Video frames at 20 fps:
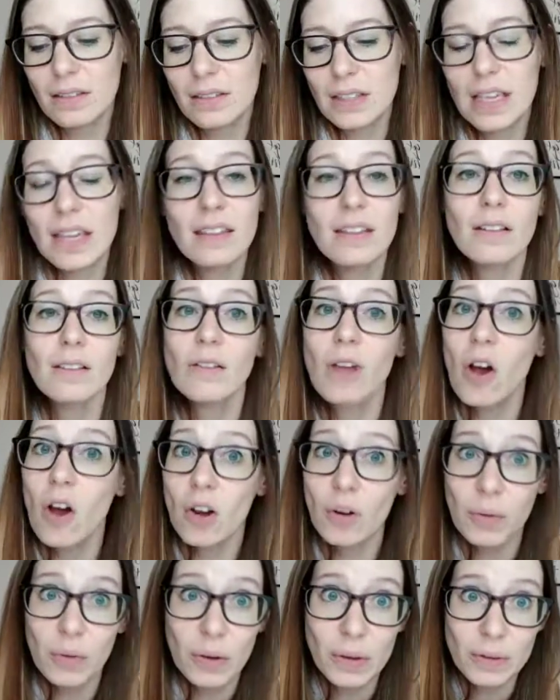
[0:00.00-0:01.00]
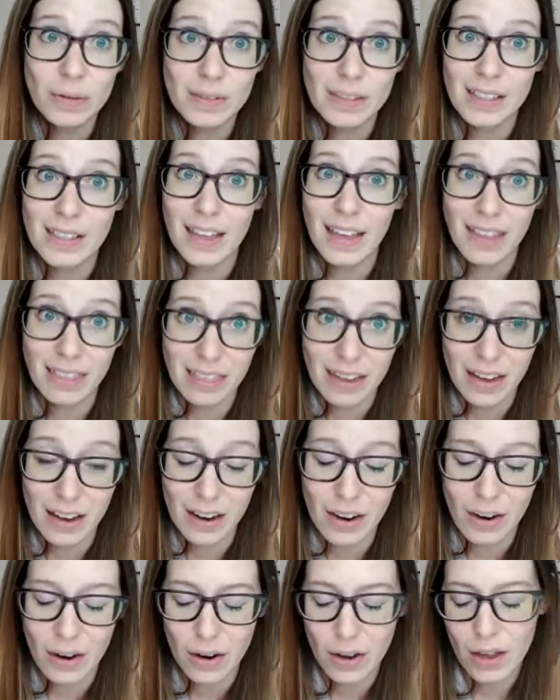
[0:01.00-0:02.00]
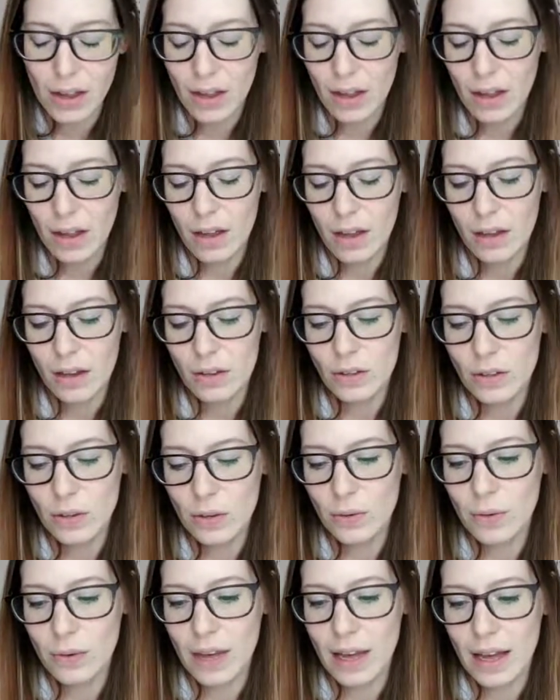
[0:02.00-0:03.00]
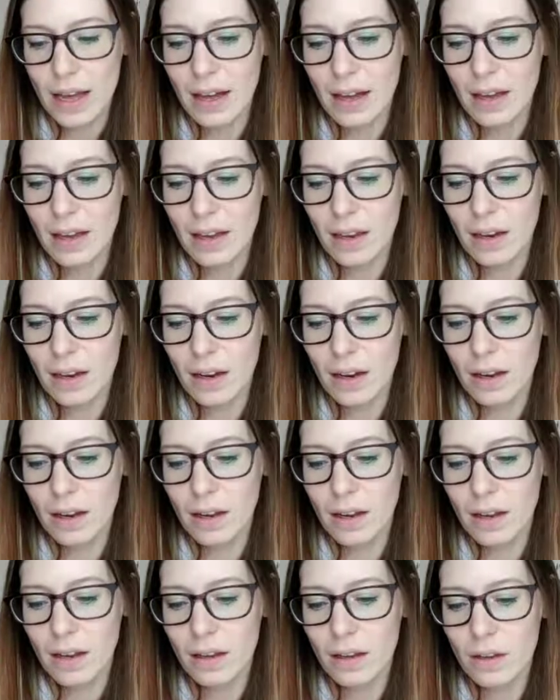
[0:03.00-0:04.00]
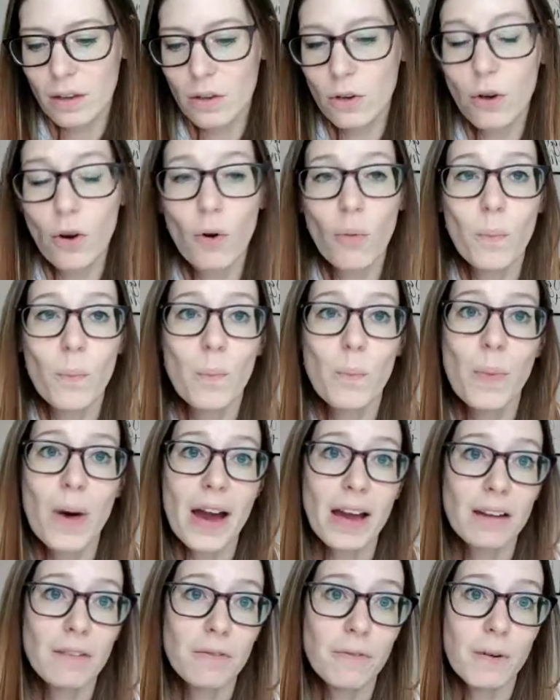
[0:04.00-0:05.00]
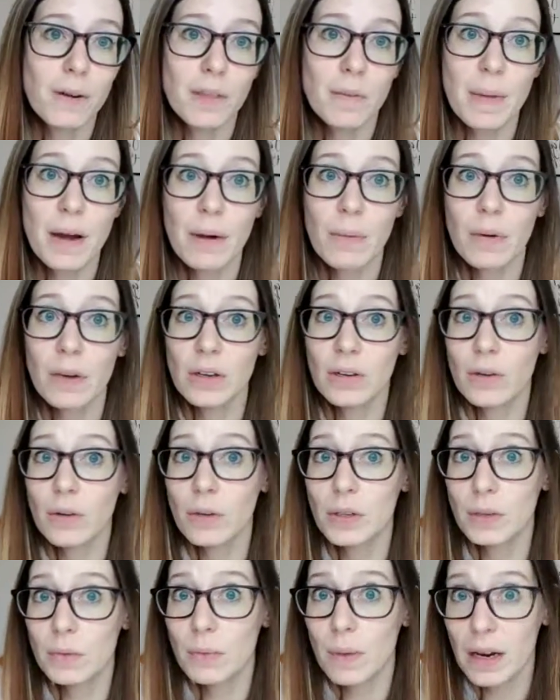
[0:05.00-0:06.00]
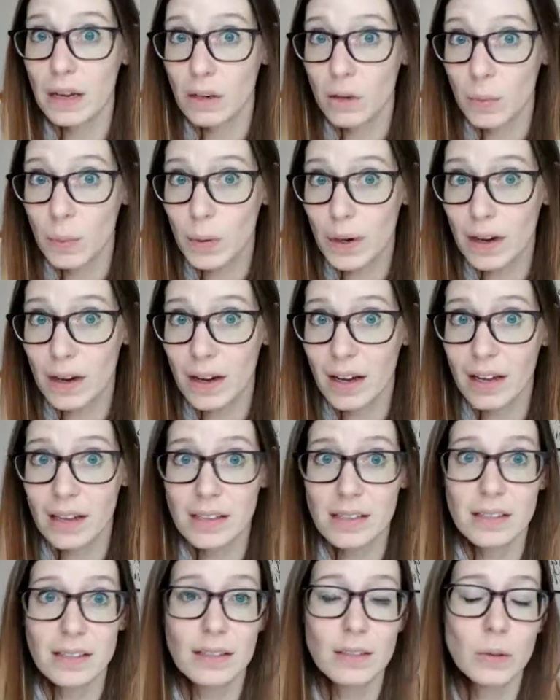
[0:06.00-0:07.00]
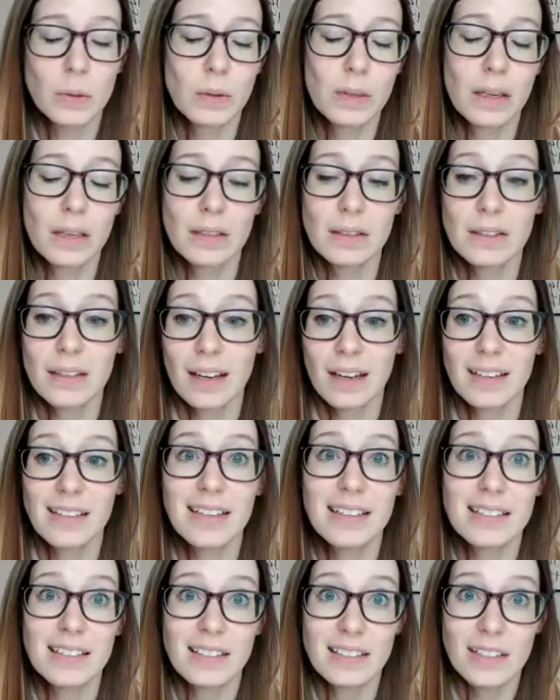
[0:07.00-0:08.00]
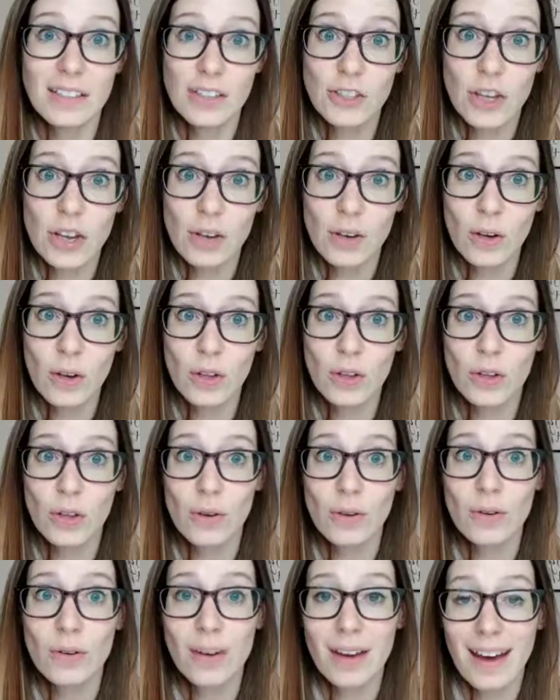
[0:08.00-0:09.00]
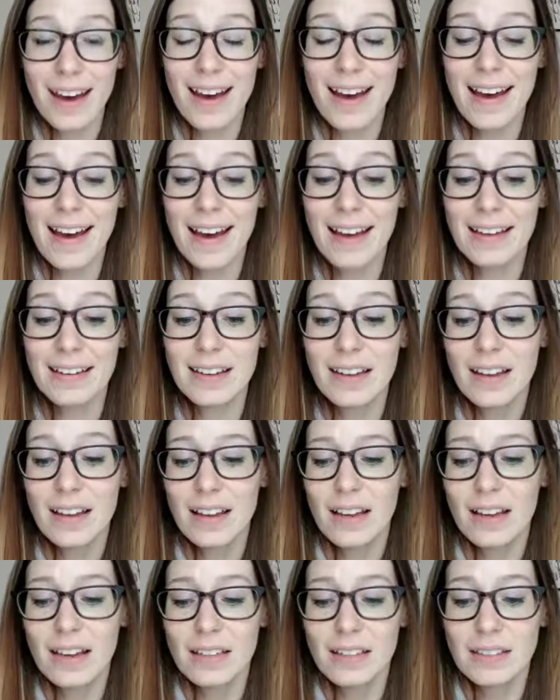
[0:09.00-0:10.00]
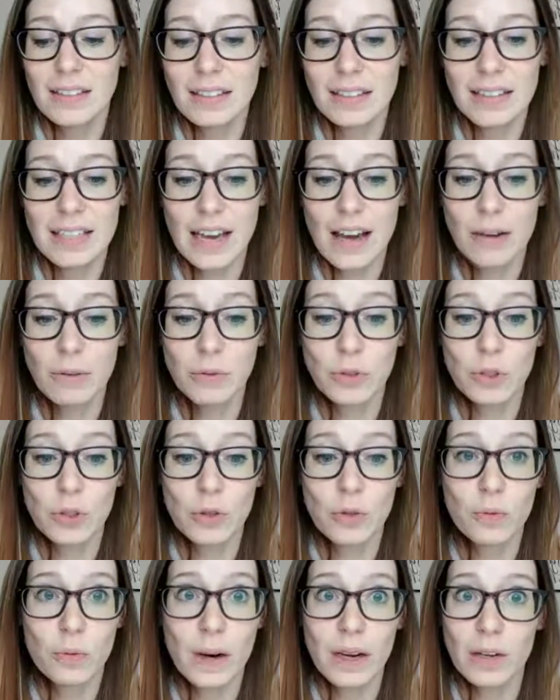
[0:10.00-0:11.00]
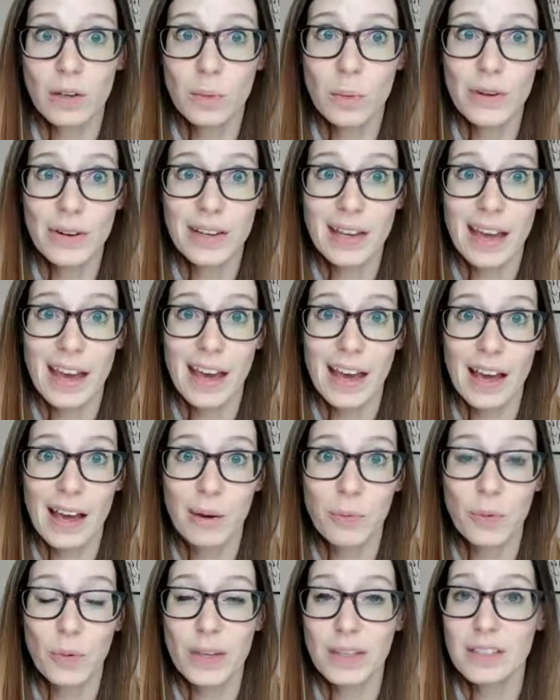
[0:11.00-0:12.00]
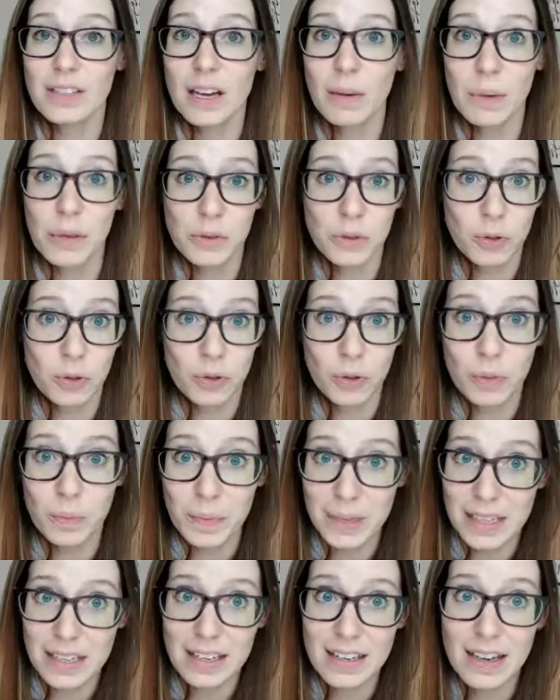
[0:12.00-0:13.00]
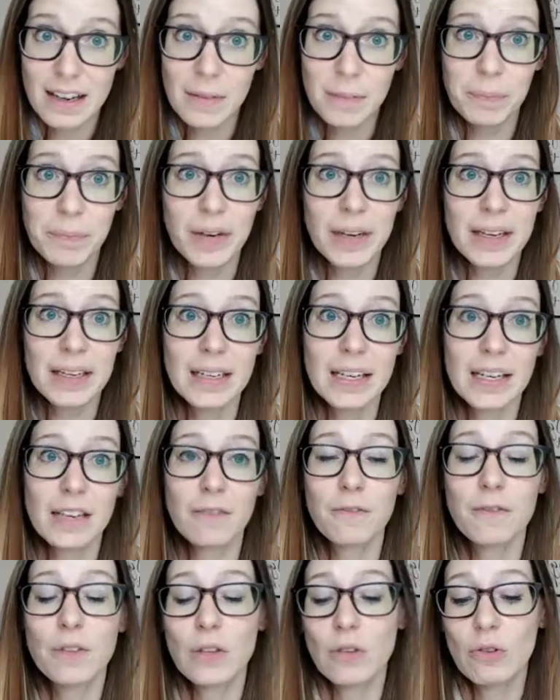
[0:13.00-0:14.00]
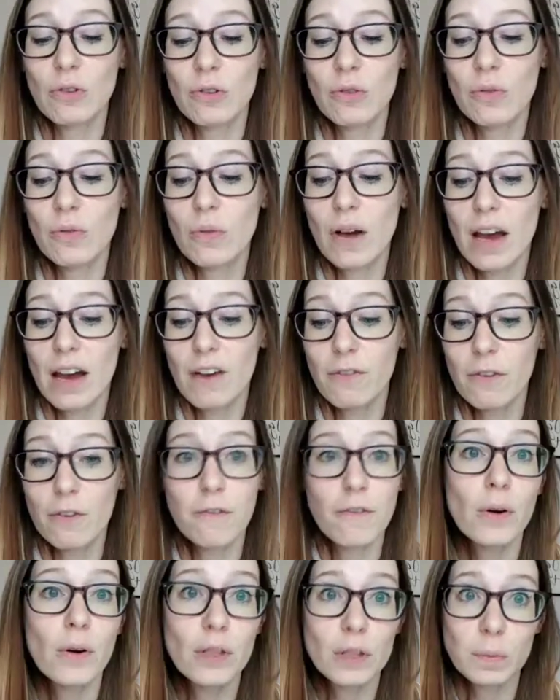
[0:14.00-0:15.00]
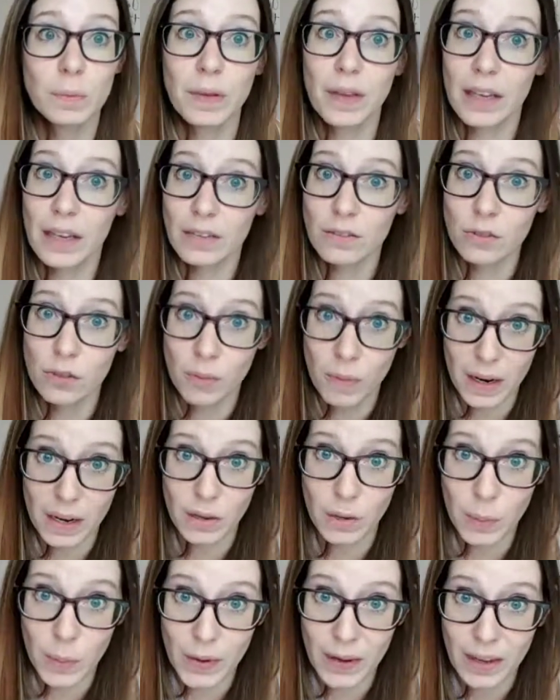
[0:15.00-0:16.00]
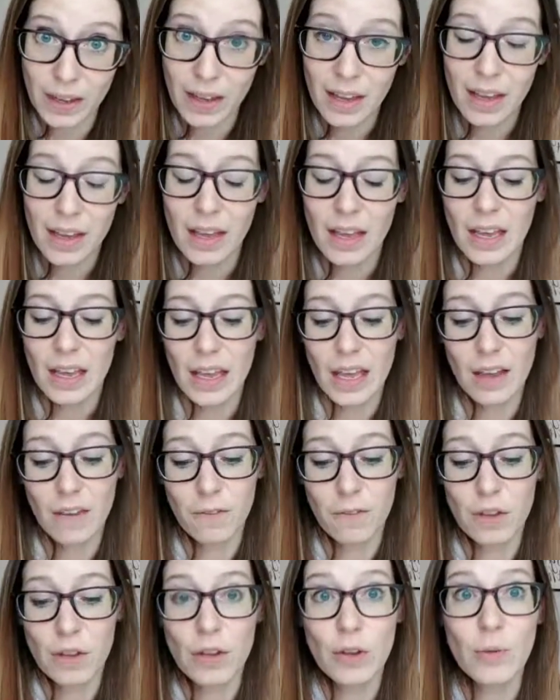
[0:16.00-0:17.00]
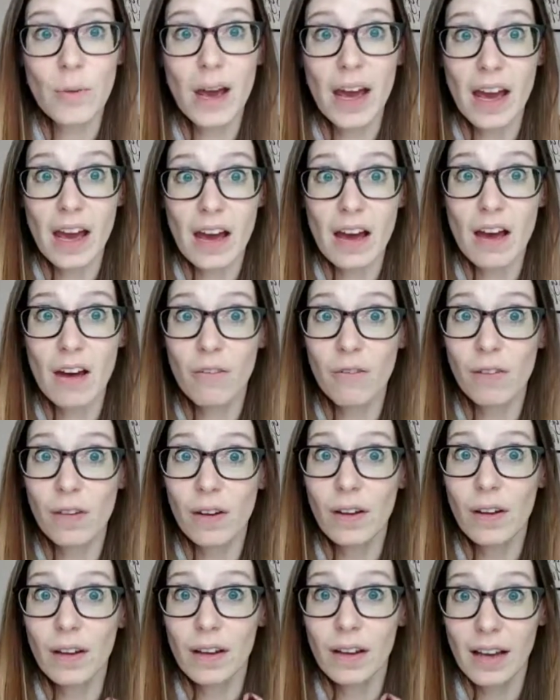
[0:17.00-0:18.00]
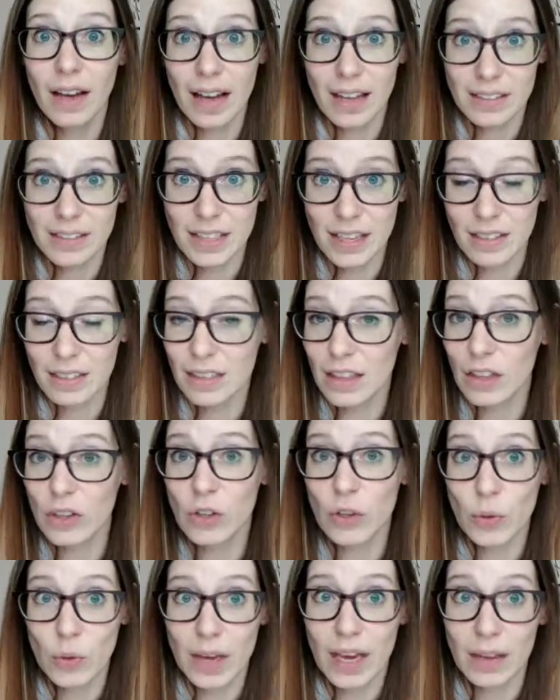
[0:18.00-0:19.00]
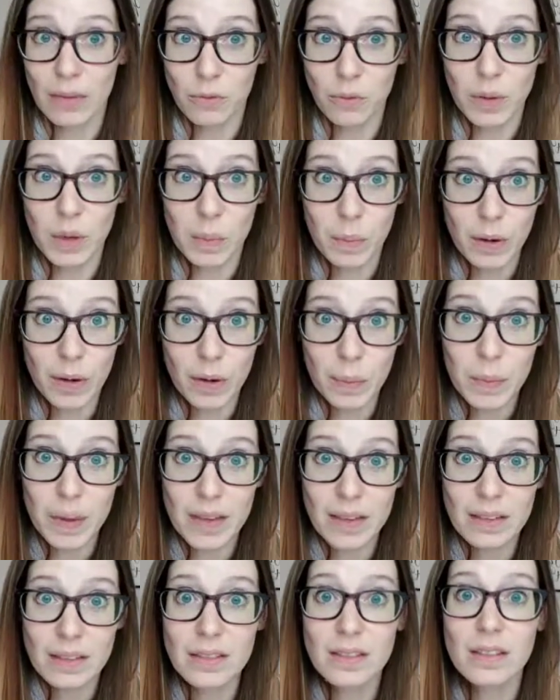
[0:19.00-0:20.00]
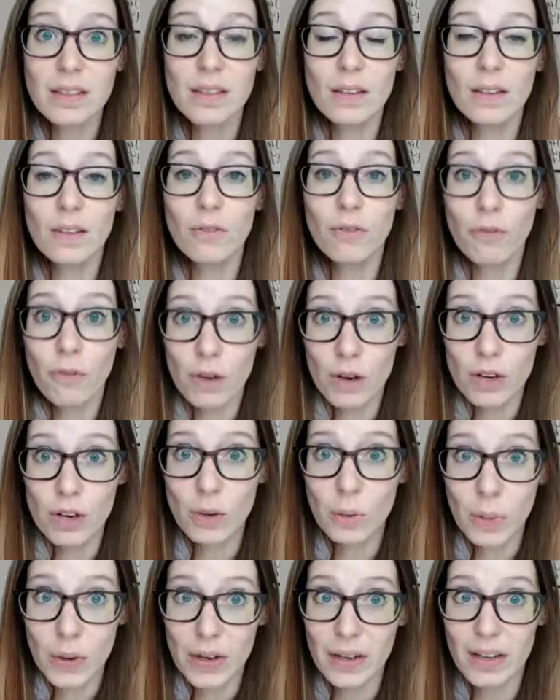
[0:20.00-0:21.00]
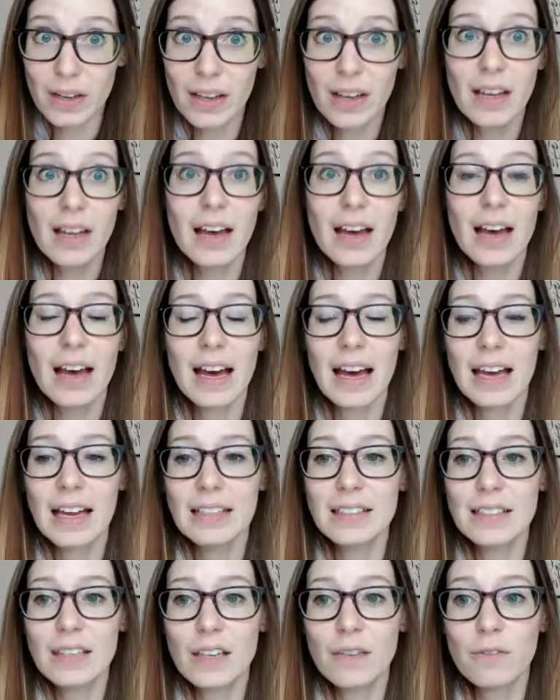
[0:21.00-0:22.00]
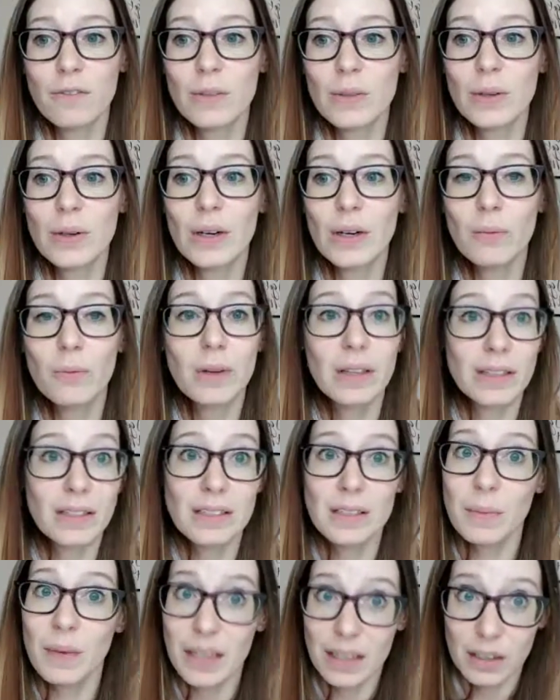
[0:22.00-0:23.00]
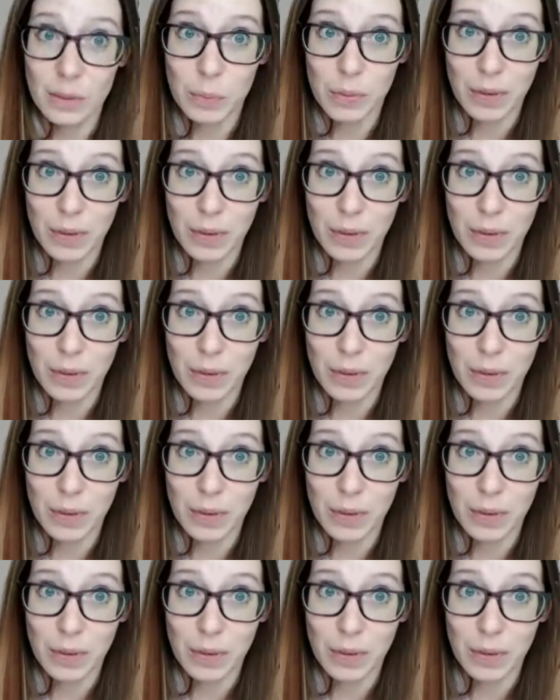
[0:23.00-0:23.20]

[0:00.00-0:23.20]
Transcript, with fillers: take the long route to get there. You can go back and forth about what you're going to write your book on and sort of get stuck in indecision. You can sit down to write your book and waste time on social media. But if you have a focused plan to write your book, if you have content that you can repurpose for your book, and if you are willing to make it a